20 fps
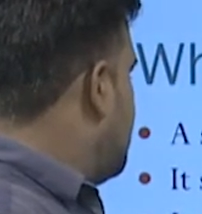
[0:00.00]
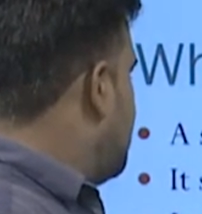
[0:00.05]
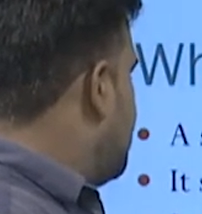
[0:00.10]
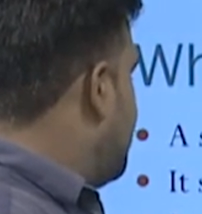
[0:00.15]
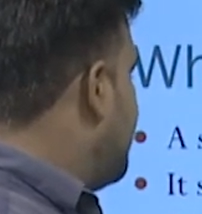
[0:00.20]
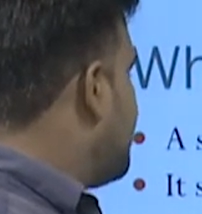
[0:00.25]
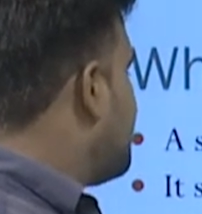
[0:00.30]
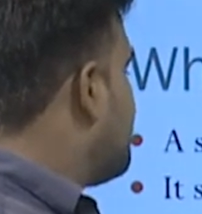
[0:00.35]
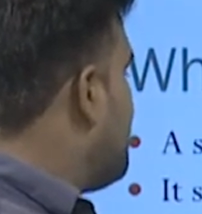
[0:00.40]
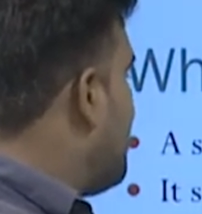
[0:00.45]

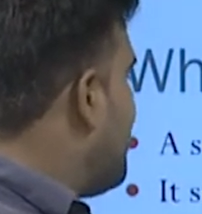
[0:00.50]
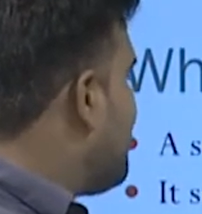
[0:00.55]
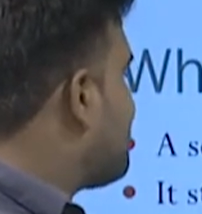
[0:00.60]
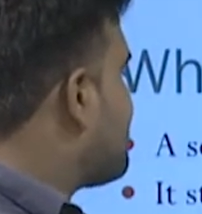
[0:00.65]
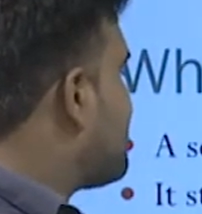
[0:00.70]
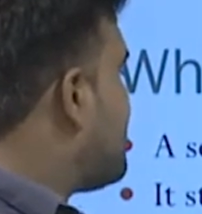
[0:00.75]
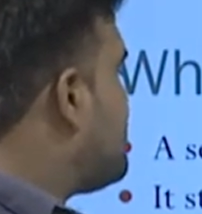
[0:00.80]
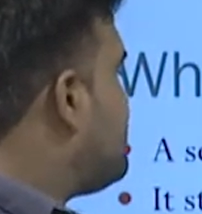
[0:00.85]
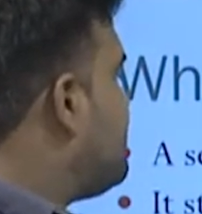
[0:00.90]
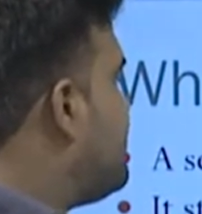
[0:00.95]
It must
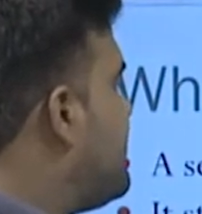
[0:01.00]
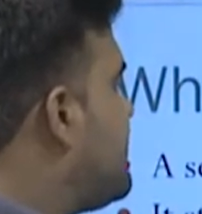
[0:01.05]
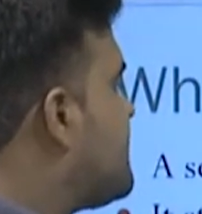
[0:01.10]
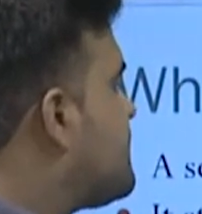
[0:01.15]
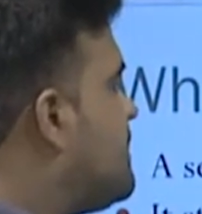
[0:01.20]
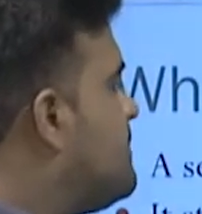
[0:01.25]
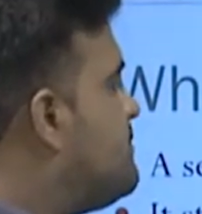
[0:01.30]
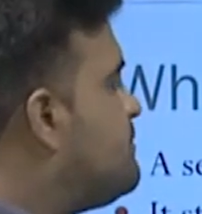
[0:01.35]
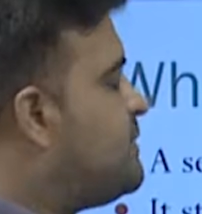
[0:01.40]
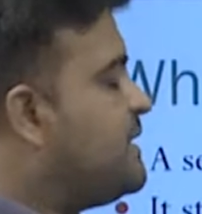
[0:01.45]
convey a
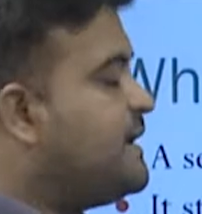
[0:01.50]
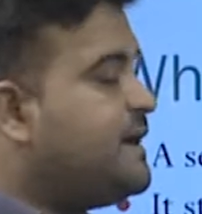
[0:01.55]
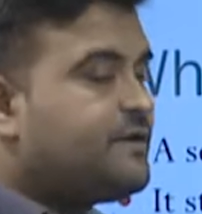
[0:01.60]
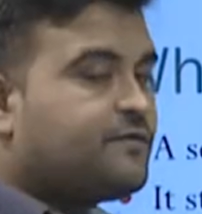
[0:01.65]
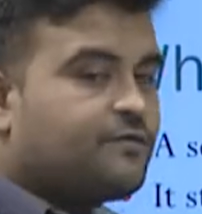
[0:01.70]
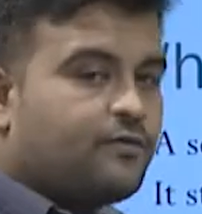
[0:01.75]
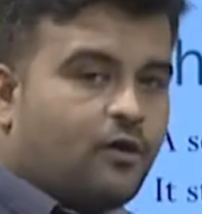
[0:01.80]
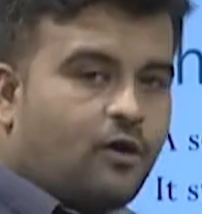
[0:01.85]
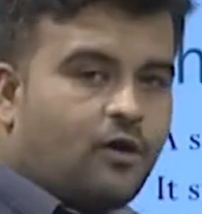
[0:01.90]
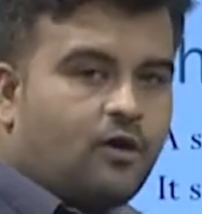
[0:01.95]
complete
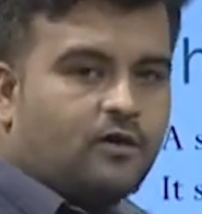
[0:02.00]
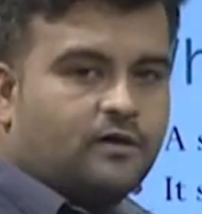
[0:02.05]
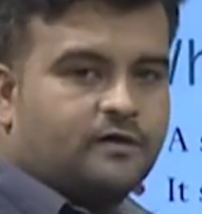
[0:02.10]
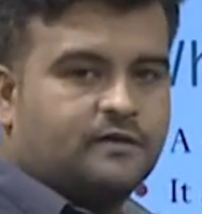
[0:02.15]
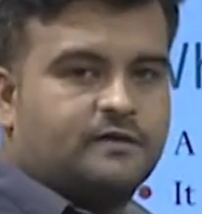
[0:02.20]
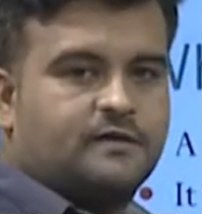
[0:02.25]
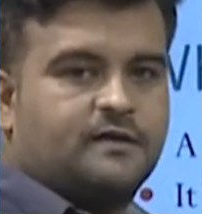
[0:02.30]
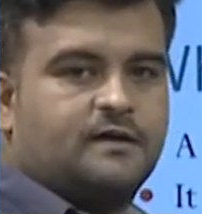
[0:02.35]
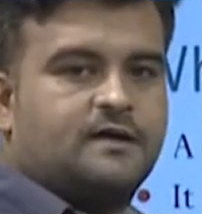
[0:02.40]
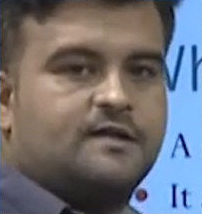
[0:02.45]

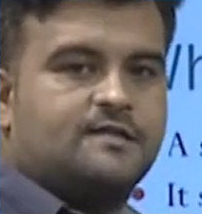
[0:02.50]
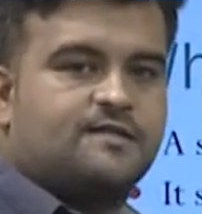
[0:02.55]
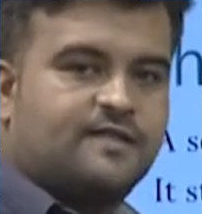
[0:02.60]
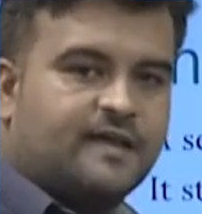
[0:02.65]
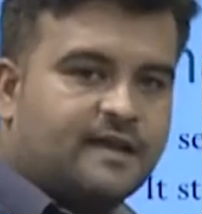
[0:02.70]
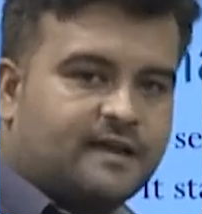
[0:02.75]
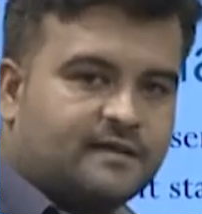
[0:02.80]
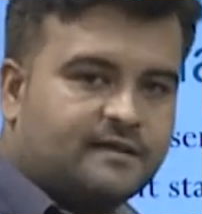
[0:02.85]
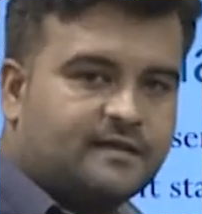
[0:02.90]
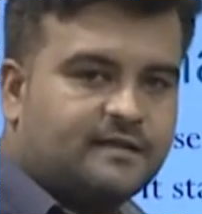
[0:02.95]
thought. A
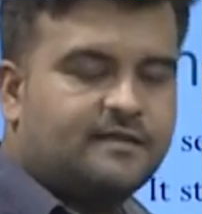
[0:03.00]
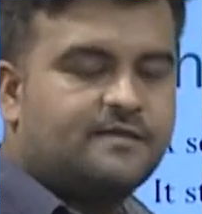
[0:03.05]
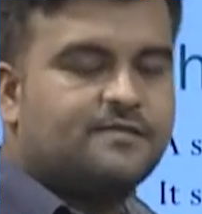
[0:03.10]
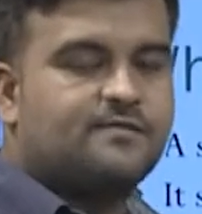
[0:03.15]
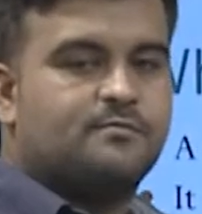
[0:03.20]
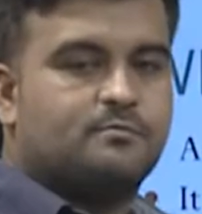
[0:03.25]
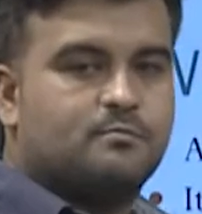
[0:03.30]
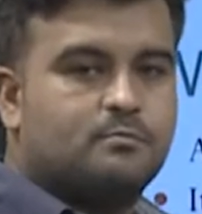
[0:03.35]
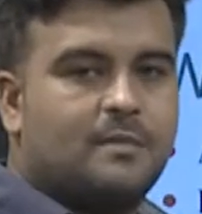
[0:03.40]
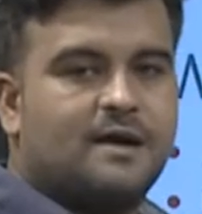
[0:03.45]

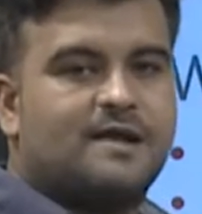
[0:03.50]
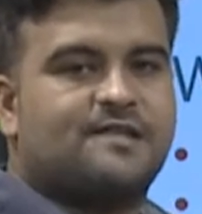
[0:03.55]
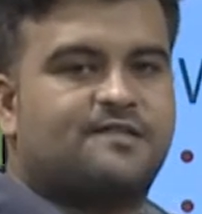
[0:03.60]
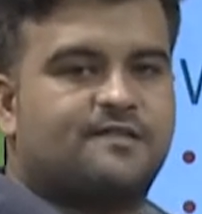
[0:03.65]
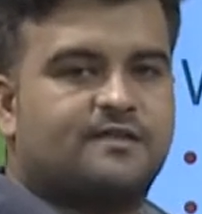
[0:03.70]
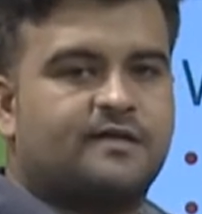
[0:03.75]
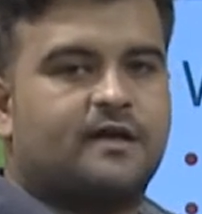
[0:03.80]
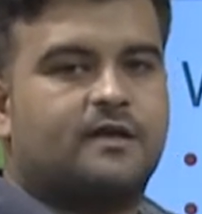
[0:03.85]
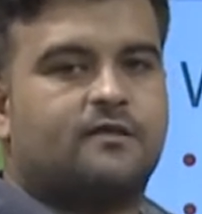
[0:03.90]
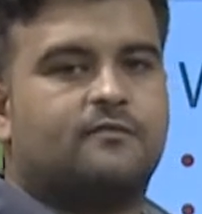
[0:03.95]
sentence
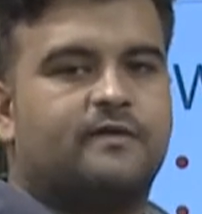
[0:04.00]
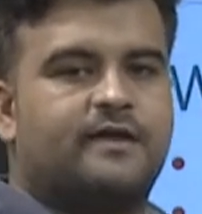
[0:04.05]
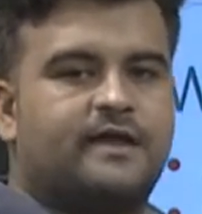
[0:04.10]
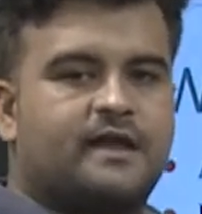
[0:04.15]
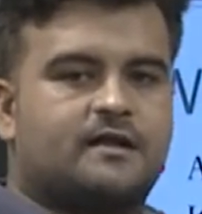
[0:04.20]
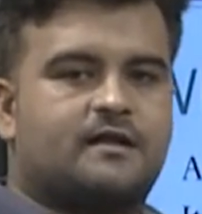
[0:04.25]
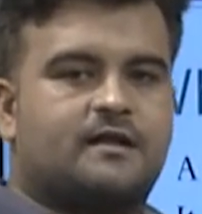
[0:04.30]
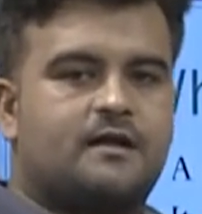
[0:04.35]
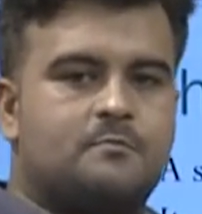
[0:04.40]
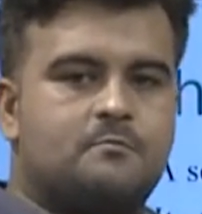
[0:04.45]
must convey a
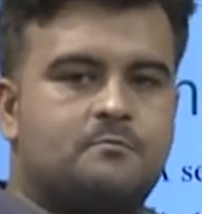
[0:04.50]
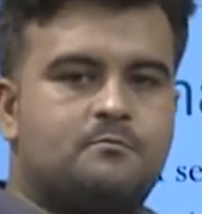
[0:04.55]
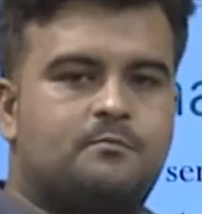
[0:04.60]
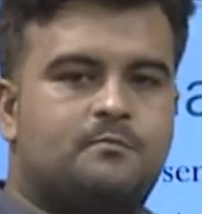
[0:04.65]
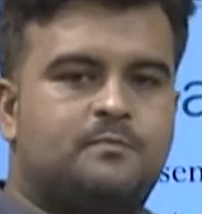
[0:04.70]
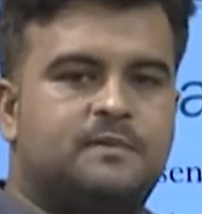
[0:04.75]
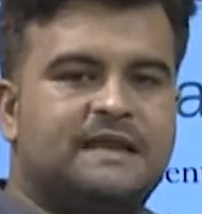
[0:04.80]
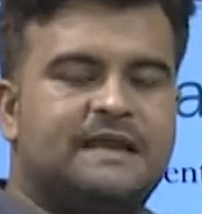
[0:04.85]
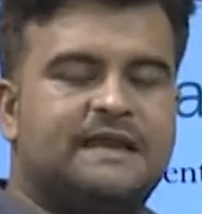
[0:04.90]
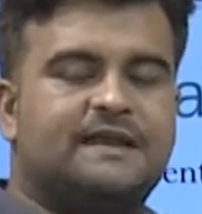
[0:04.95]

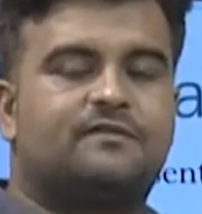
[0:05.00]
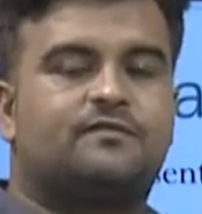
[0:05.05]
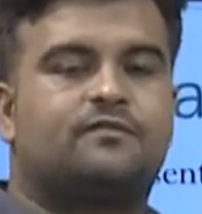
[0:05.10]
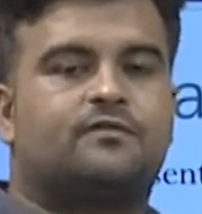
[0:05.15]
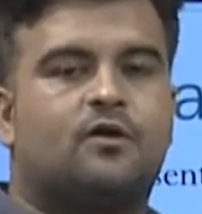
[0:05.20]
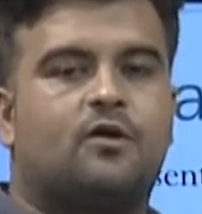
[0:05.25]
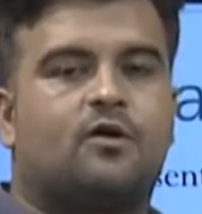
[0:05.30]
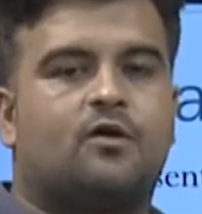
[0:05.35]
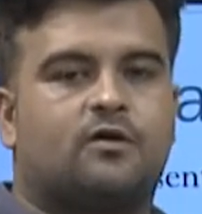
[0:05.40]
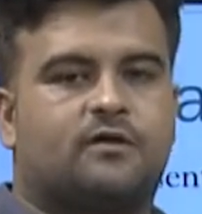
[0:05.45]
complete
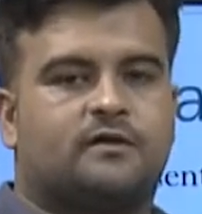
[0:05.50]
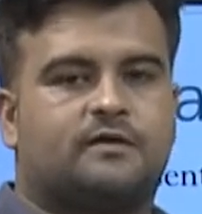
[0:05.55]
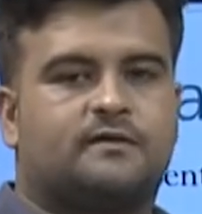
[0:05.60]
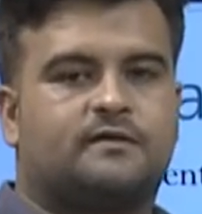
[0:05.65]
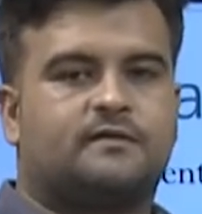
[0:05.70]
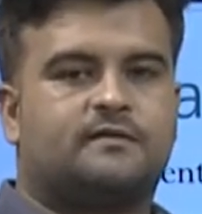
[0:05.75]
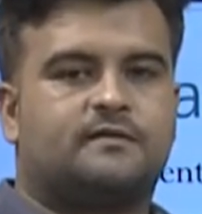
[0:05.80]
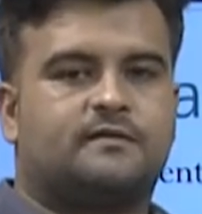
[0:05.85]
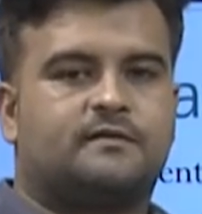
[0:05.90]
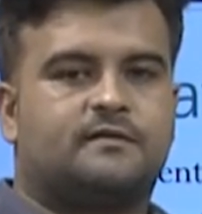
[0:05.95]
thought.
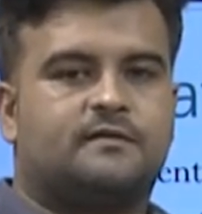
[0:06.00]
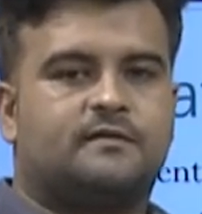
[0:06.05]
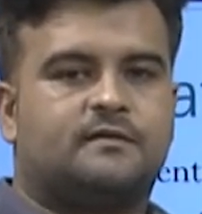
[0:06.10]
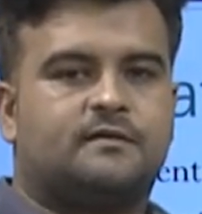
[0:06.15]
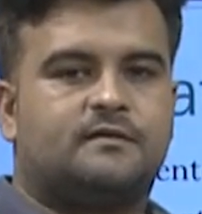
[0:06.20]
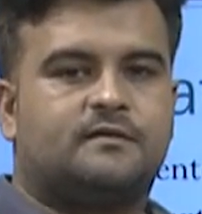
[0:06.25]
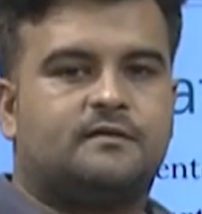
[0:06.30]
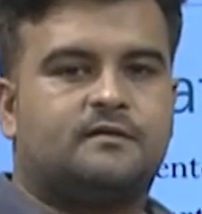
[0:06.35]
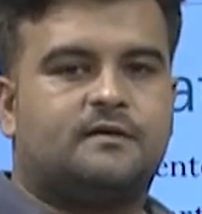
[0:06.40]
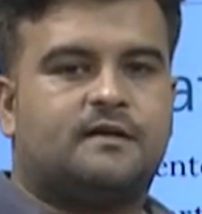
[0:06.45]

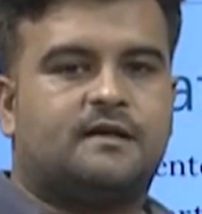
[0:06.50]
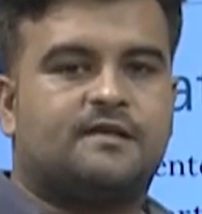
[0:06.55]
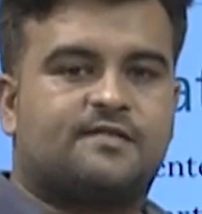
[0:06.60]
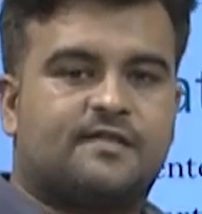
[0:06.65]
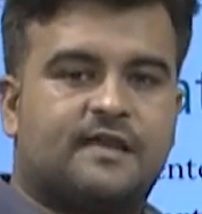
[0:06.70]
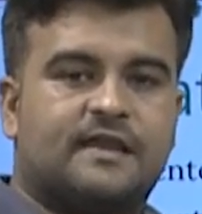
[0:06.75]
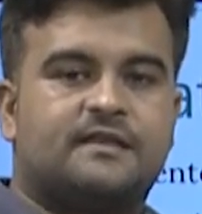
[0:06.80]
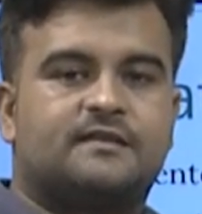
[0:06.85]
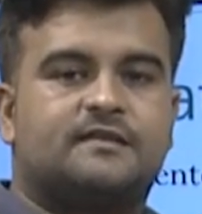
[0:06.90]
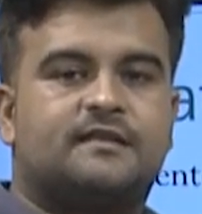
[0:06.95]
A
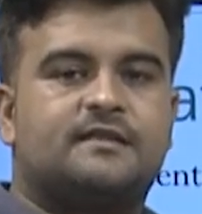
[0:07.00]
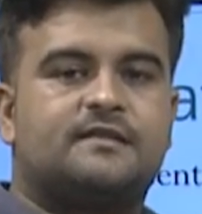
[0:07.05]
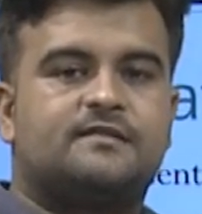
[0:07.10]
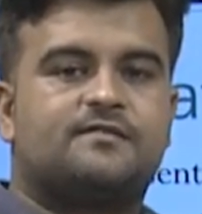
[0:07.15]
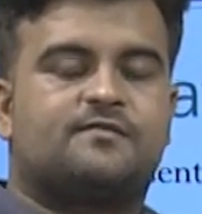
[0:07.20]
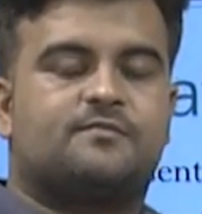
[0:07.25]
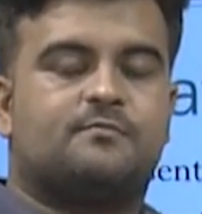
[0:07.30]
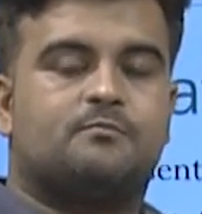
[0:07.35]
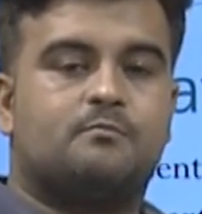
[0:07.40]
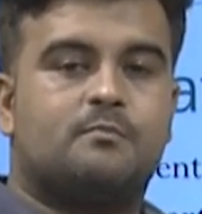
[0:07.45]

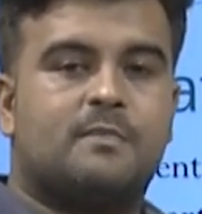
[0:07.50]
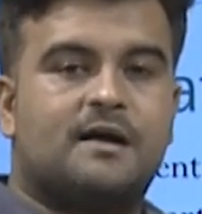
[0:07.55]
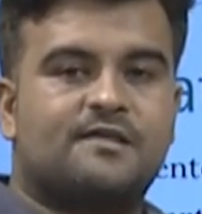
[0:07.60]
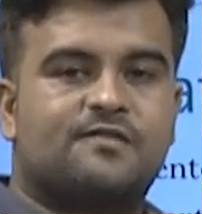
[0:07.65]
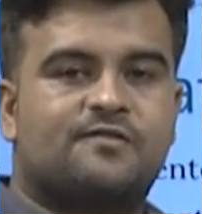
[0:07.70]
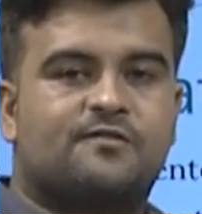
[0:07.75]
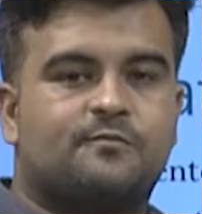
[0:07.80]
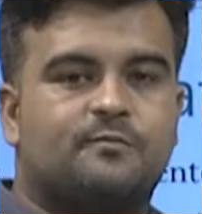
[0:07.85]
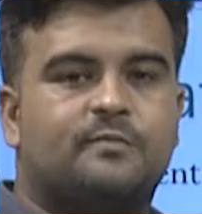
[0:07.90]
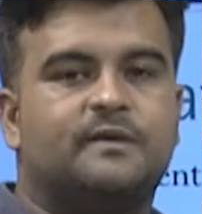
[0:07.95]
sentence
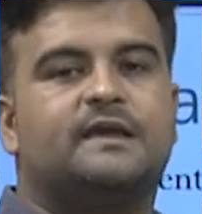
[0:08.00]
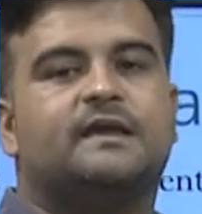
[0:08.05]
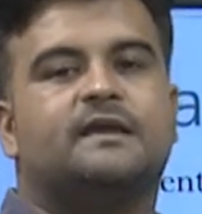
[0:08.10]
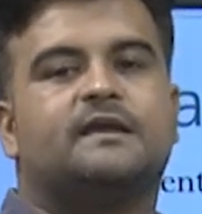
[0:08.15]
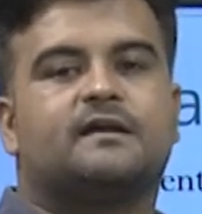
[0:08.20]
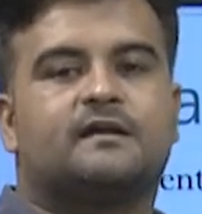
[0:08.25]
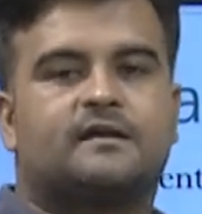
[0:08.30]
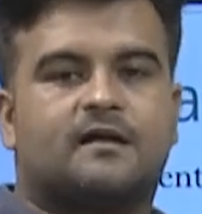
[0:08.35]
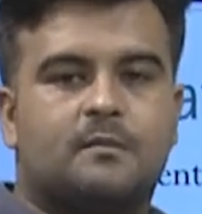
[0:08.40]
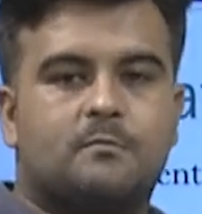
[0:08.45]
must be
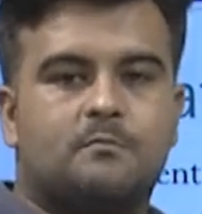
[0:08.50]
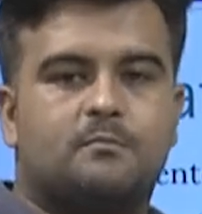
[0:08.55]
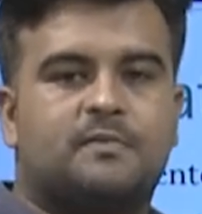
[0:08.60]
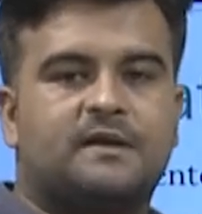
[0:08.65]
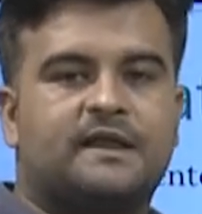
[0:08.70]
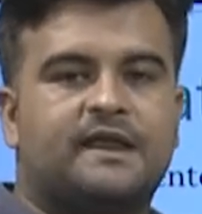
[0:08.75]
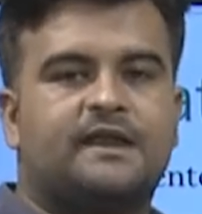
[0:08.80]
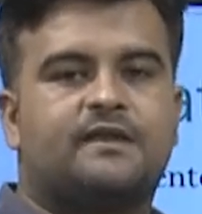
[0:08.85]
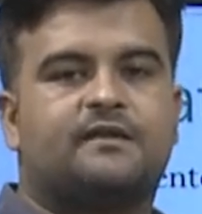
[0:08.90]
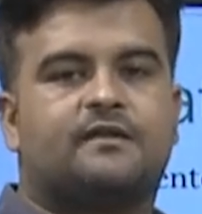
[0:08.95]

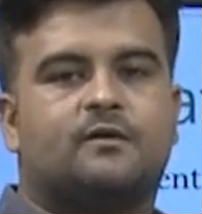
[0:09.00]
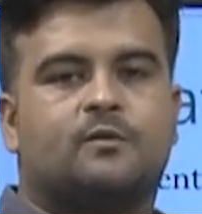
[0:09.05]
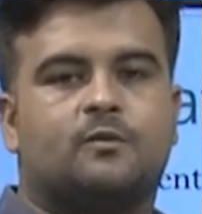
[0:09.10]
complete